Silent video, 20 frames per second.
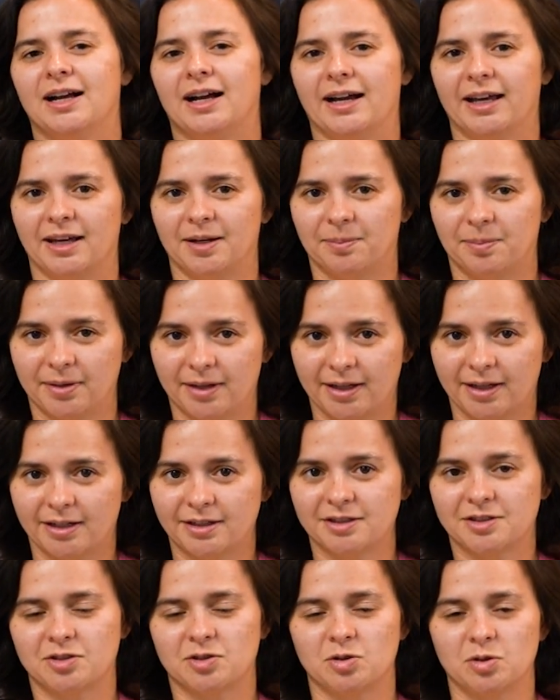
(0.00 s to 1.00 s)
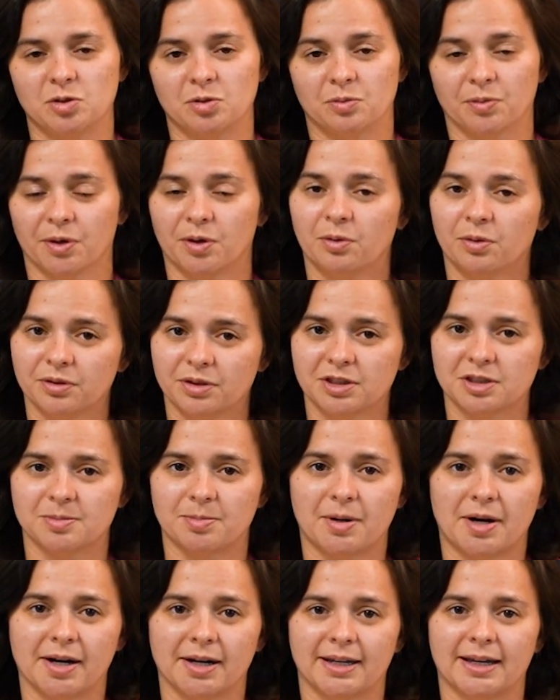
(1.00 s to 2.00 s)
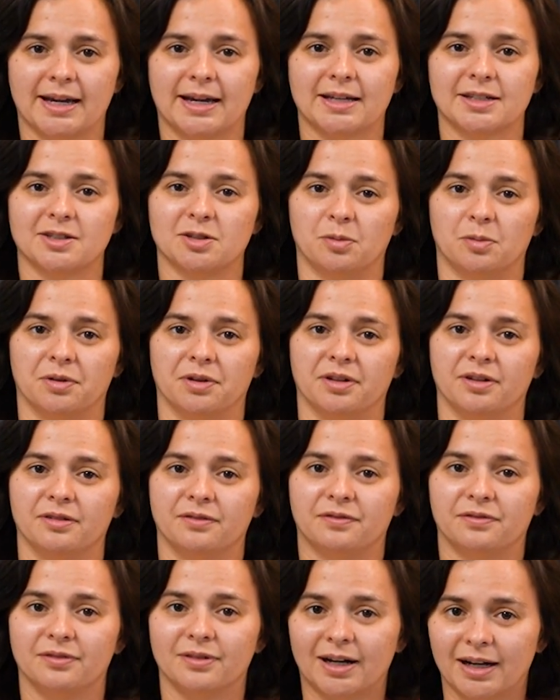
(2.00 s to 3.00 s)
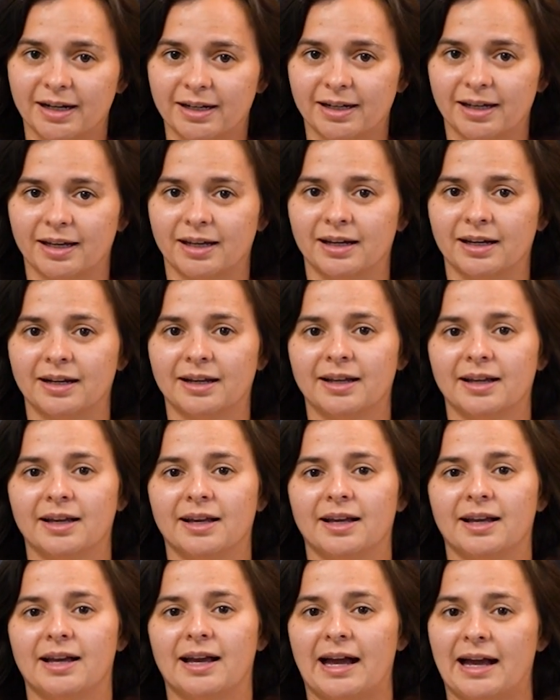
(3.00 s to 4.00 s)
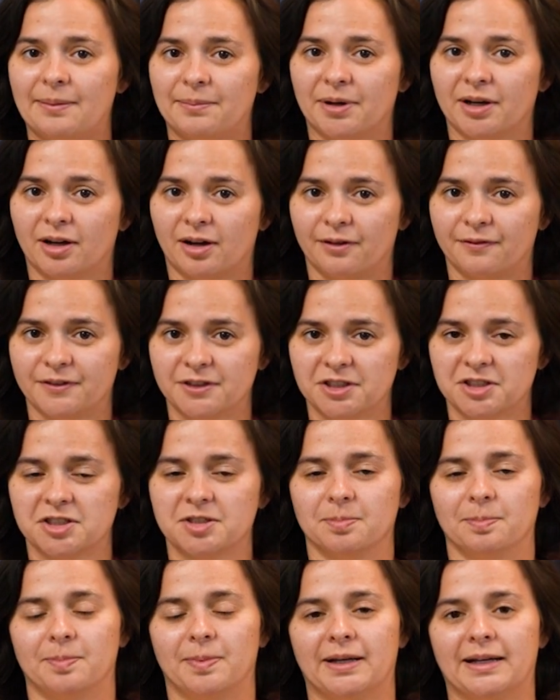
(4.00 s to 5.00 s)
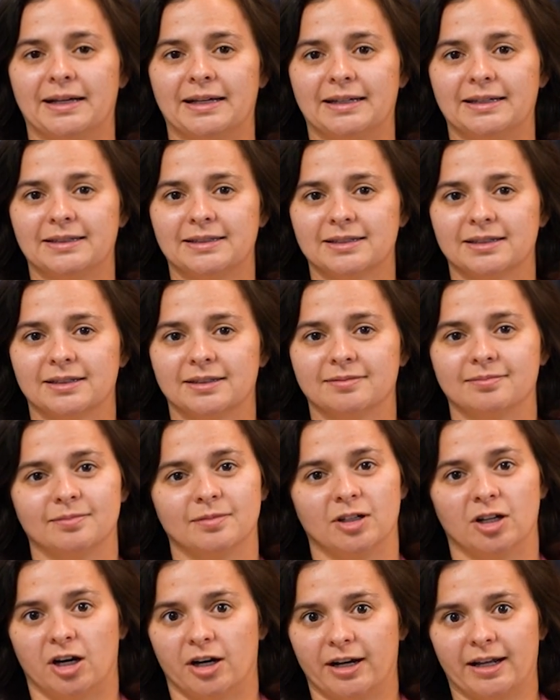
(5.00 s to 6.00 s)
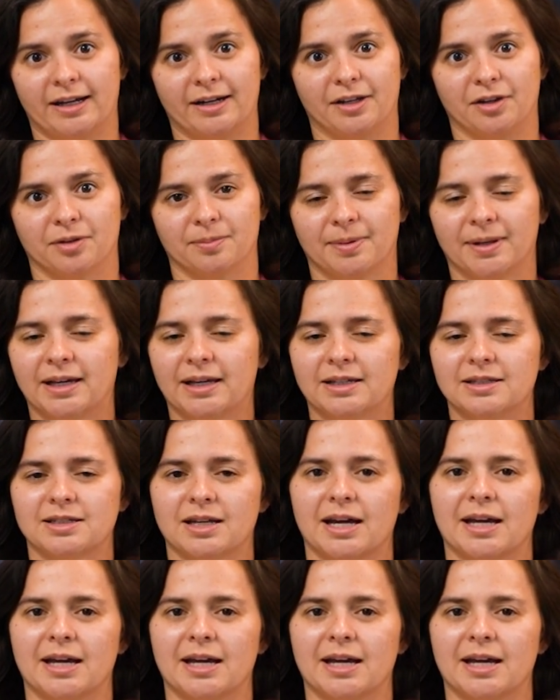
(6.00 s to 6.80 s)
I had plans to record this podcast on Friday at my office, but God had other plans.